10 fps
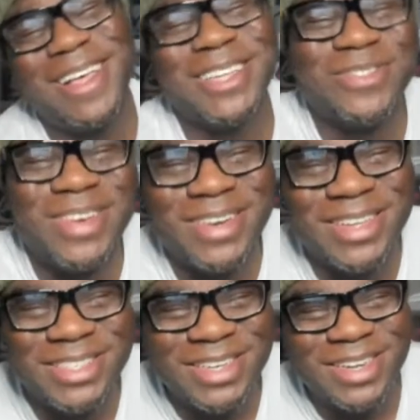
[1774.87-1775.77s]
I was reading
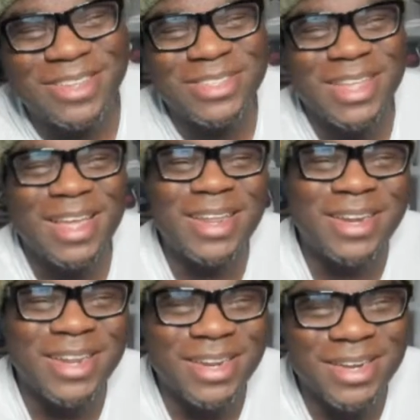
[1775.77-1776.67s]
that shit. He was like, no,
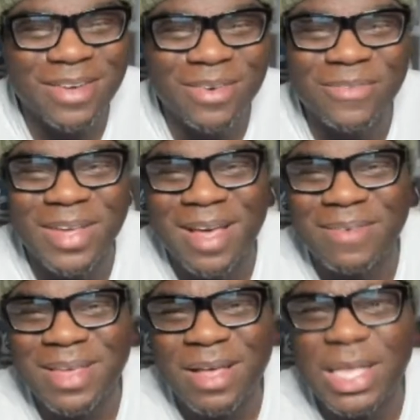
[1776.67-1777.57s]
no, no, no, no, I the
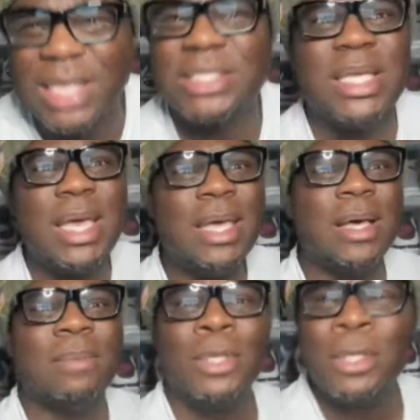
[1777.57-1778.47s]
blood, Yeah, I'm like,
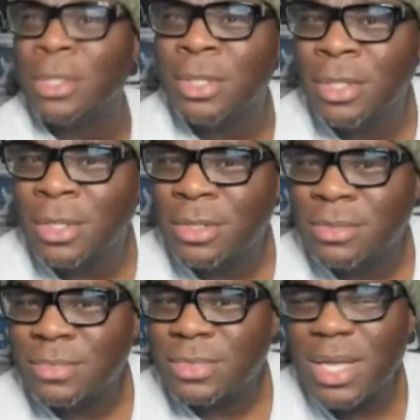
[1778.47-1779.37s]
damn.
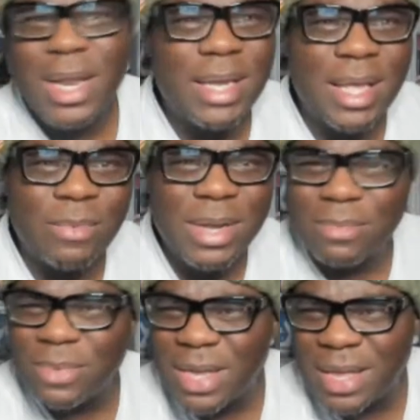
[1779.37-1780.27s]
I'm like, damn, what
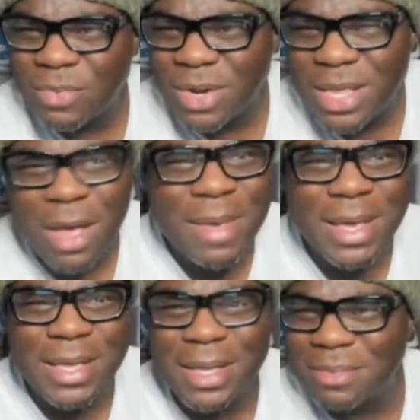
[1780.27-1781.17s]
do, what what do
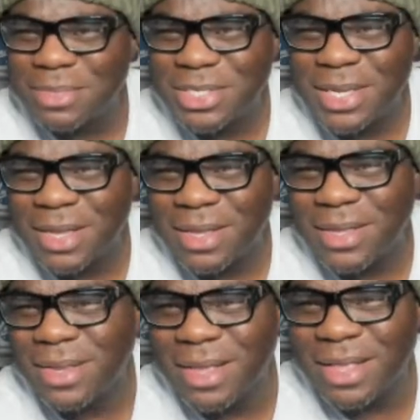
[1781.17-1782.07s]
y'all make up? Shit.
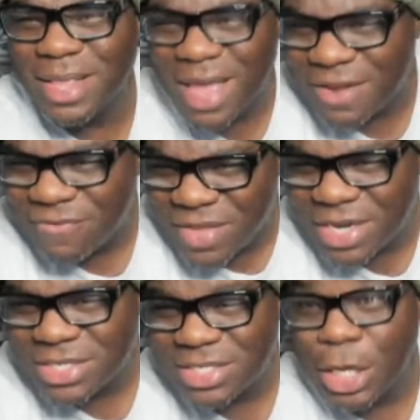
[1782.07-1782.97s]
And then I had to
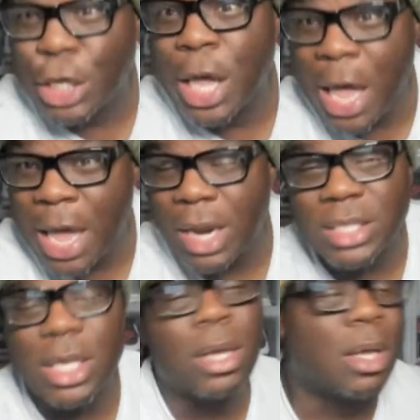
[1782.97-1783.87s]
finish. It's in the ad. I
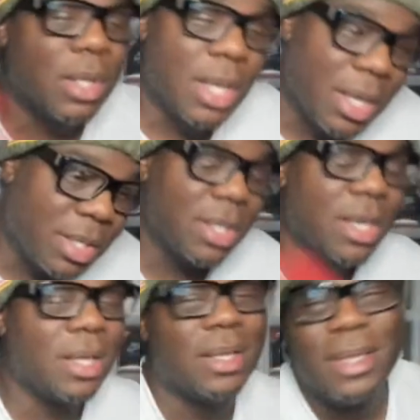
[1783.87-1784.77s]
was like, oh, okay.
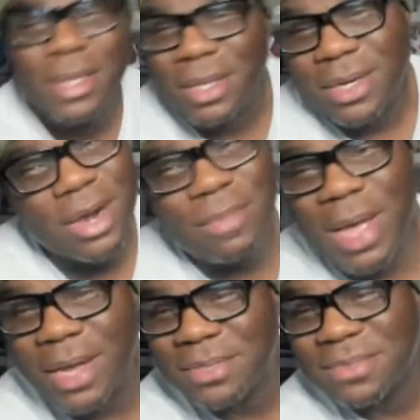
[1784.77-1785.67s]
Yeah. Never
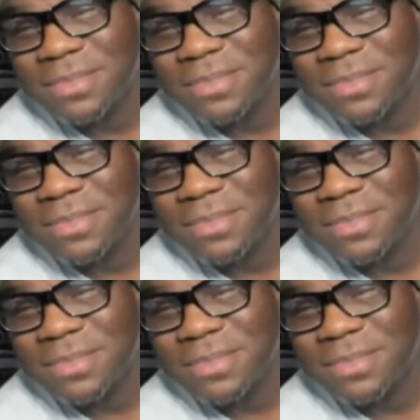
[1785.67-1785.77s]
mind.